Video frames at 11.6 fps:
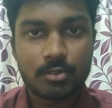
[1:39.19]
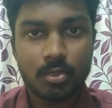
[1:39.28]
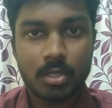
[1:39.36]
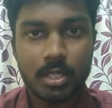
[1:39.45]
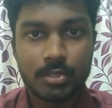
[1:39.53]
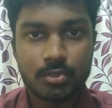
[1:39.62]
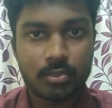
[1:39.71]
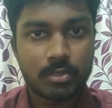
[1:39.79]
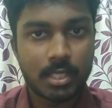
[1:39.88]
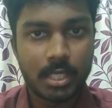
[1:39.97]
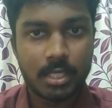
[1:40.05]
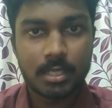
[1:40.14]
so I chose
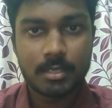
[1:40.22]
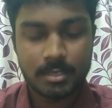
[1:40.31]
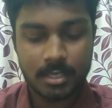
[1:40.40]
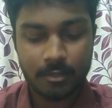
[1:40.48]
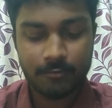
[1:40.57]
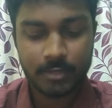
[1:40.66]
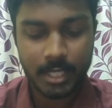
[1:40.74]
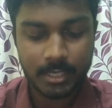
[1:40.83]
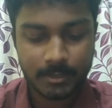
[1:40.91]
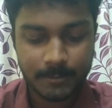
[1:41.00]
GATE instead of CAT.